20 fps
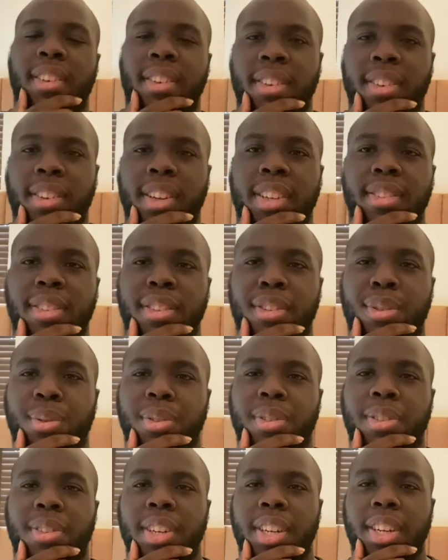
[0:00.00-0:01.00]
That's
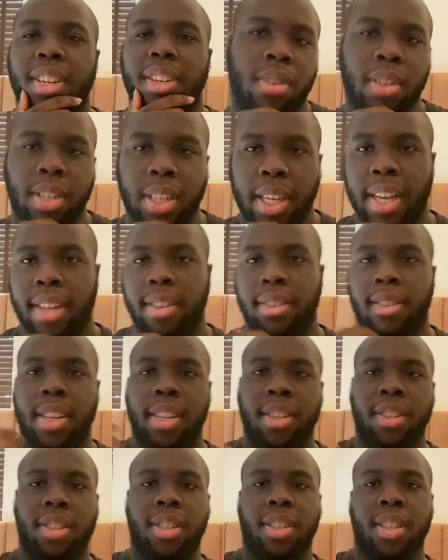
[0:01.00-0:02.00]
interesting. Yeah, and
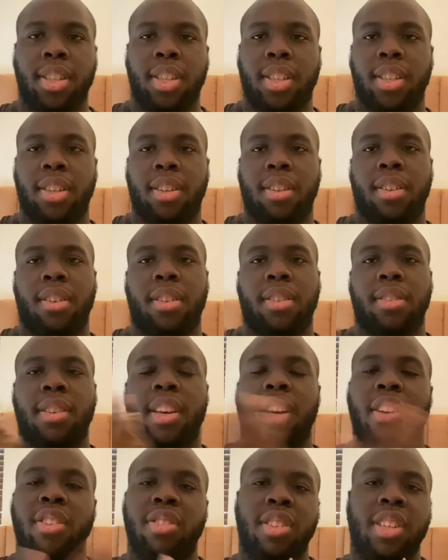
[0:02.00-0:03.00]
then she
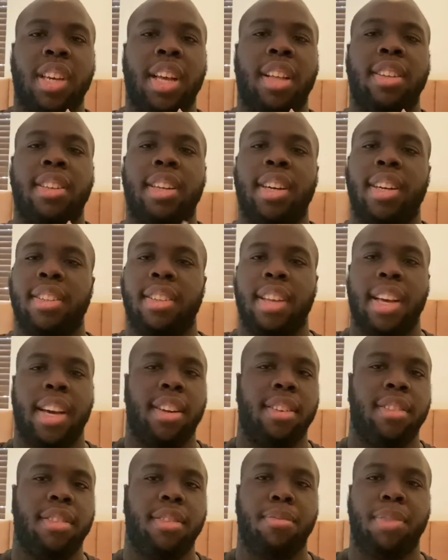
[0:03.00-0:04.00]
tells Yelena that
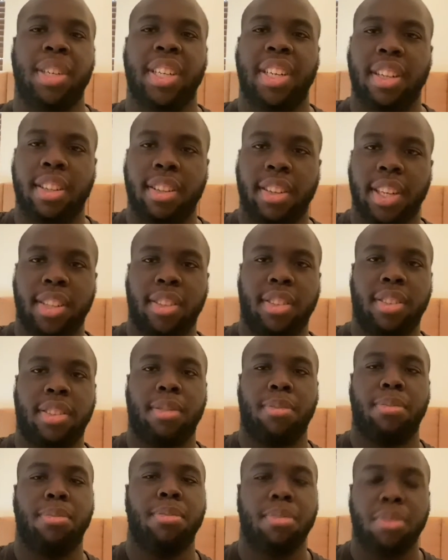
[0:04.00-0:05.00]
Clint,
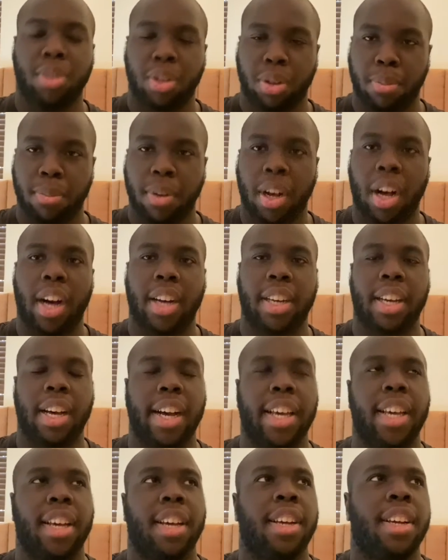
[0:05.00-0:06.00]
you know,
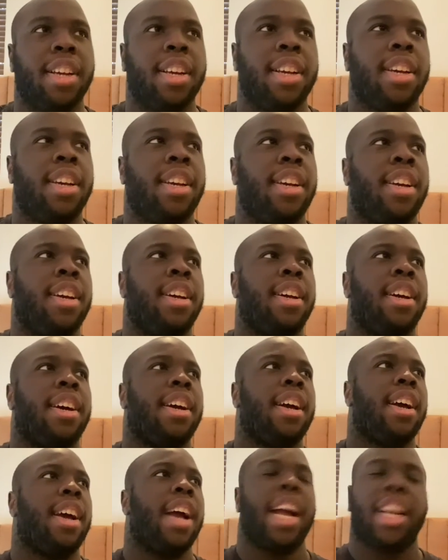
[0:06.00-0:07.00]
Hawkeye,
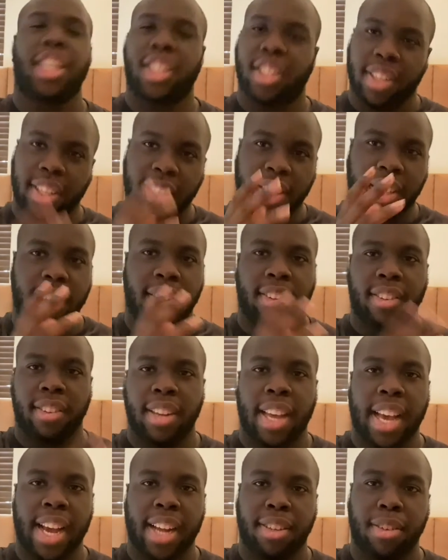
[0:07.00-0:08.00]
actually killed
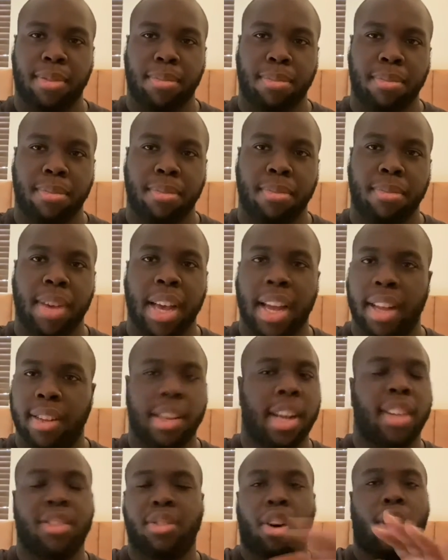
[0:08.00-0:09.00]
Nat. And
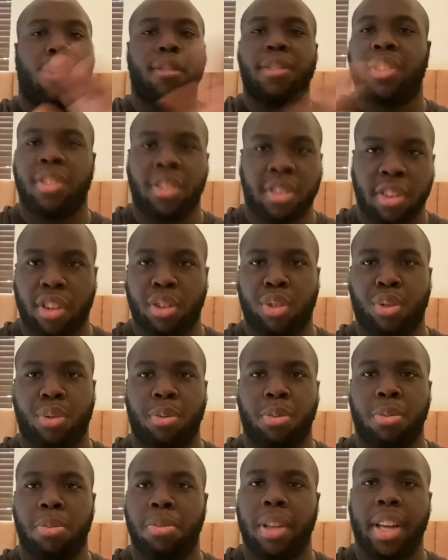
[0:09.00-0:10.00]
that's obviously not
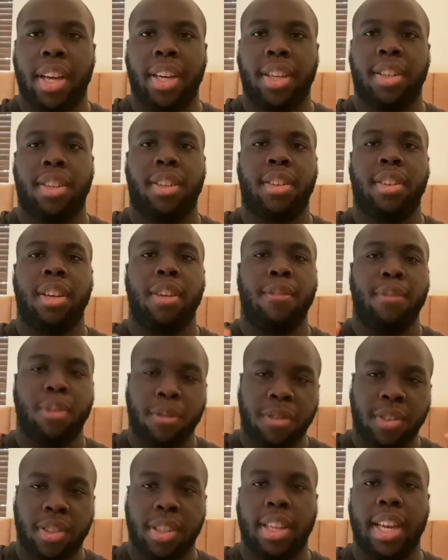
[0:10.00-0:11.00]
true. Like, if you've
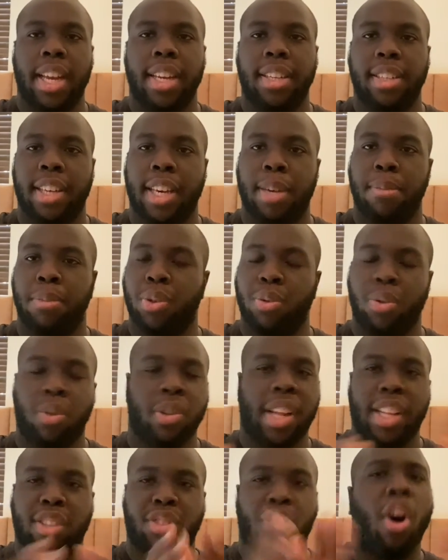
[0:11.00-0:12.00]
seen Endgame, you know
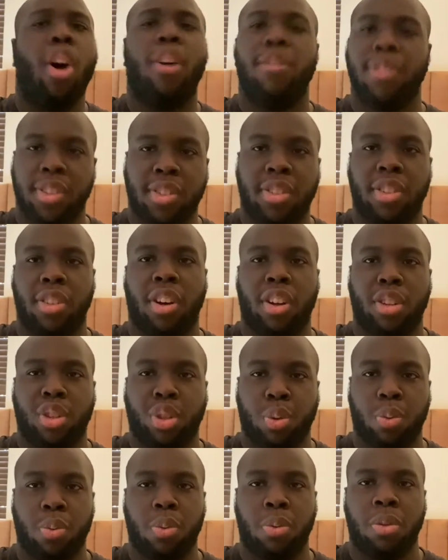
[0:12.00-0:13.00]
that's obviously not
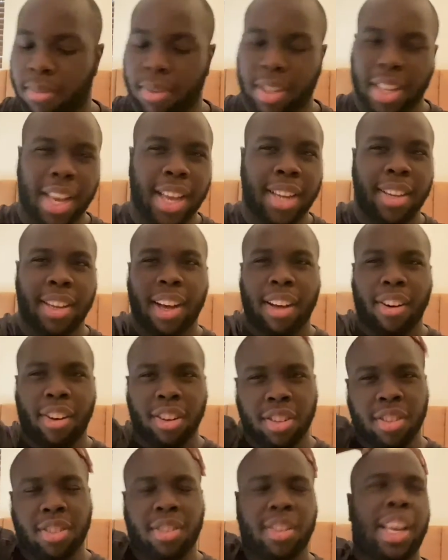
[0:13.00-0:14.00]
true. And
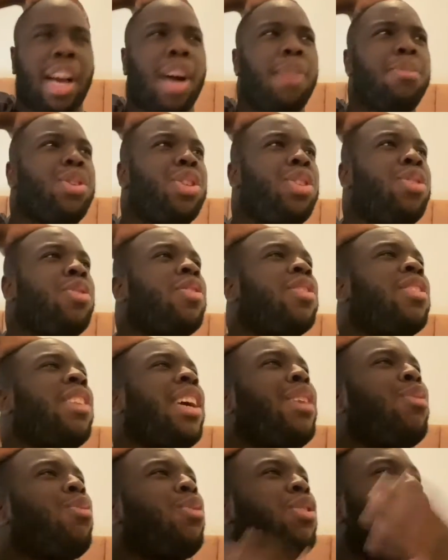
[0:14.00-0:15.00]
honestly, I'm curious,
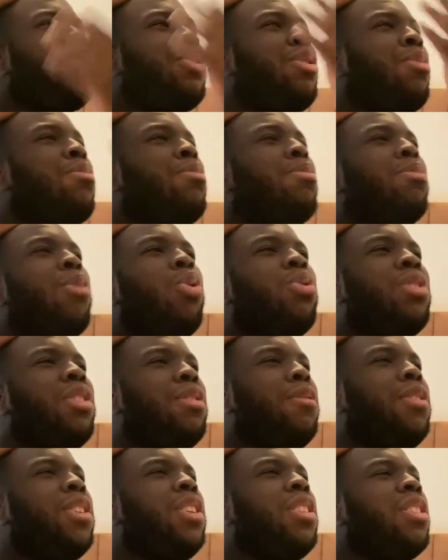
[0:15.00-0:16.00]
like, what's the motive
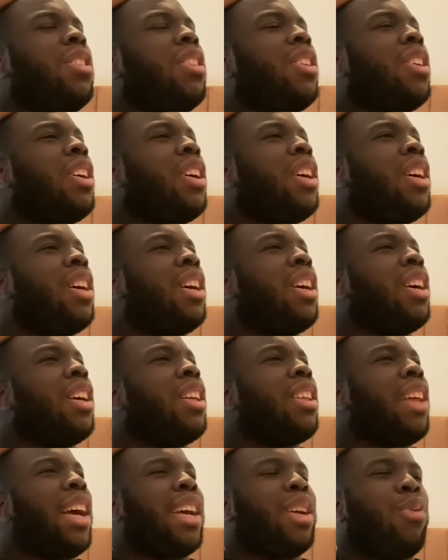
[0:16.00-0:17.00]
here?
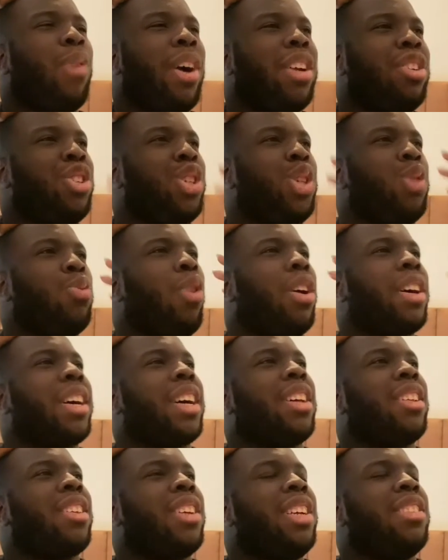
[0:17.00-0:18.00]
Like, why does she want
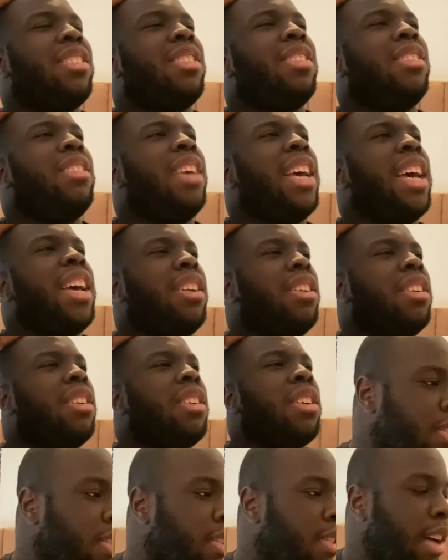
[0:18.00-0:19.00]
Clint dead?
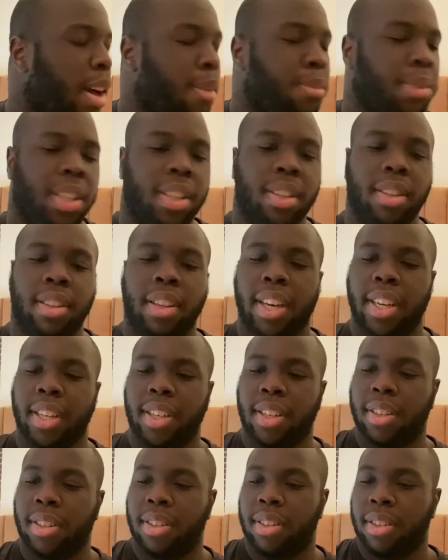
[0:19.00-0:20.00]
I mean,
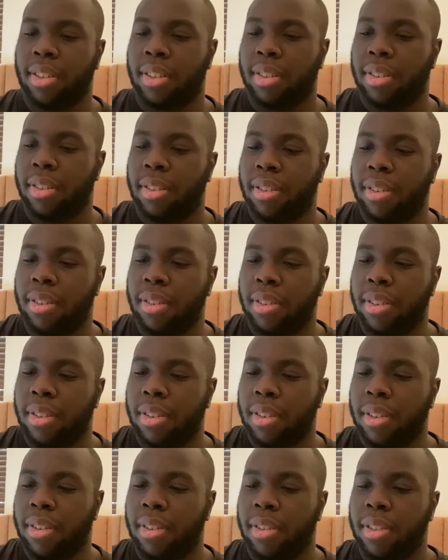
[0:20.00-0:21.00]
like,
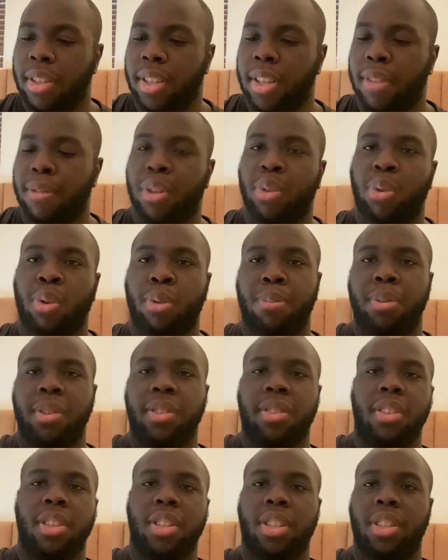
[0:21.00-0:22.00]
given her
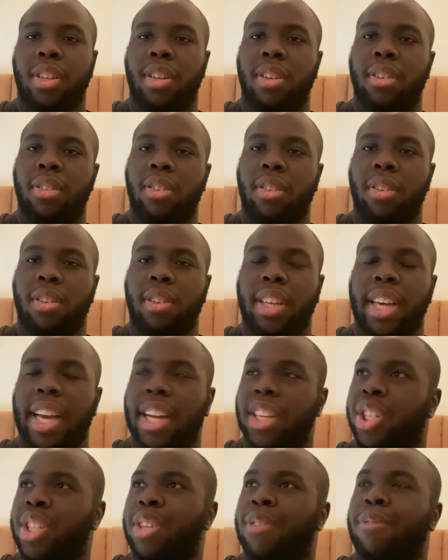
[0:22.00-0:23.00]
position,
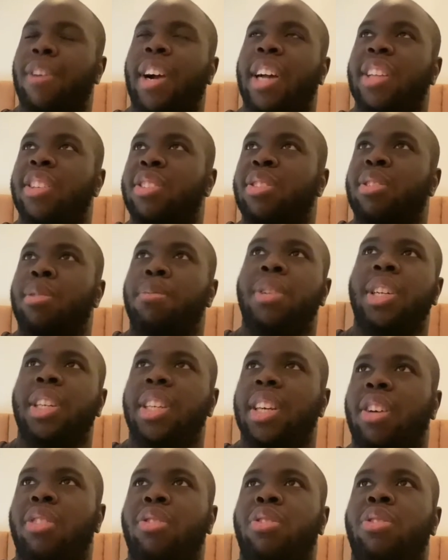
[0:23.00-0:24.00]
can't she find
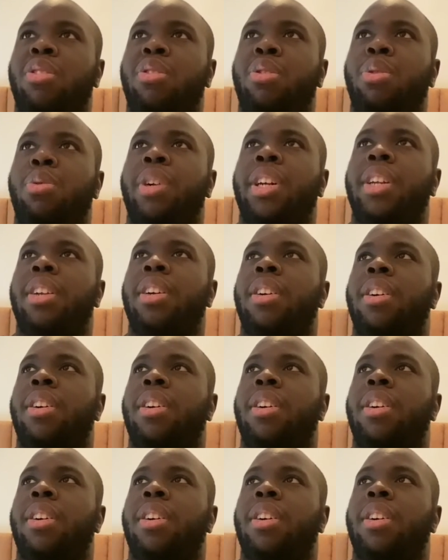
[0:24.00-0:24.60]
somebody else to do it?